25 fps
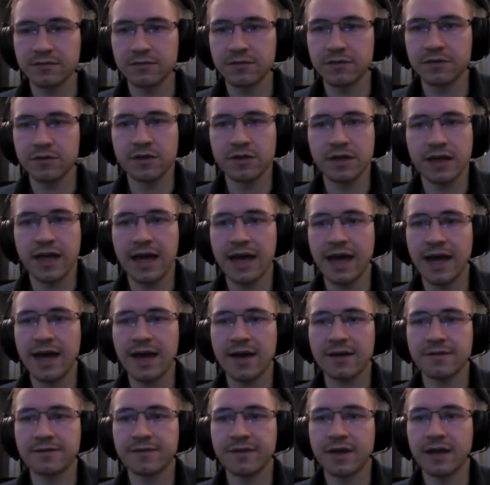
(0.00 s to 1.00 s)
You can
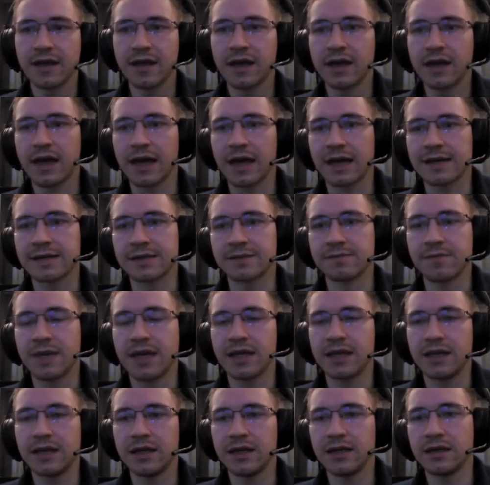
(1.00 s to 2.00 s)
have as
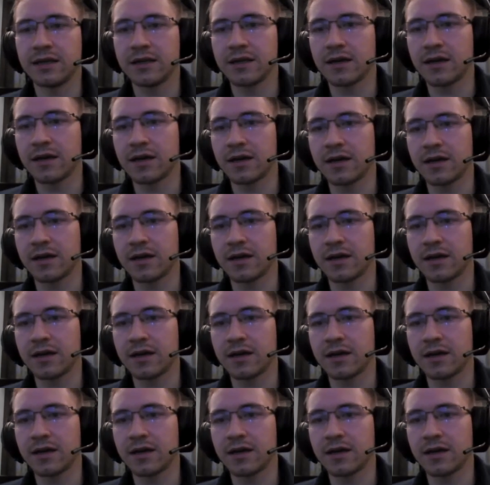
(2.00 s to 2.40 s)
many